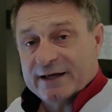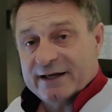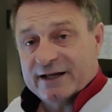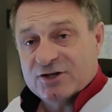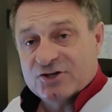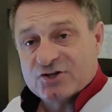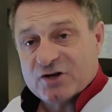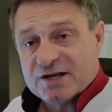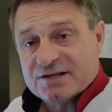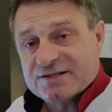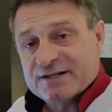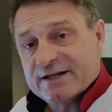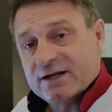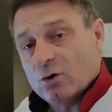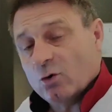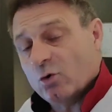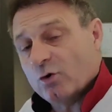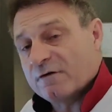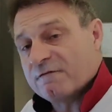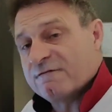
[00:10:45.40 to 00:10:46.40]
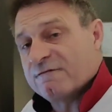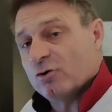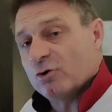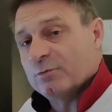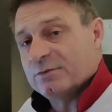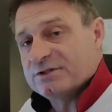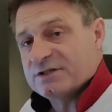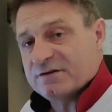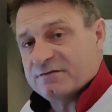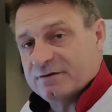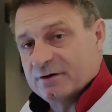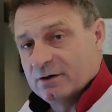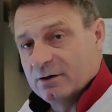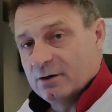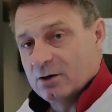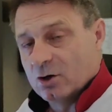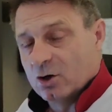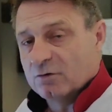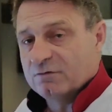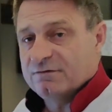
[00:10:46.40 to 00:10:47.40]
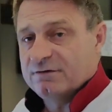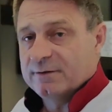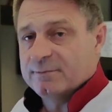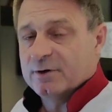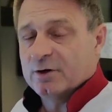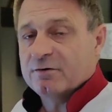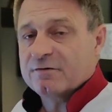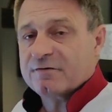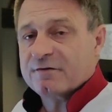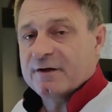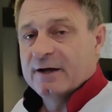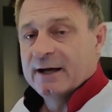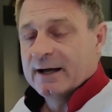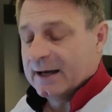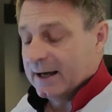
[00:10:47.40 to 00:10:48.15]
that interesting or informative hopefully both.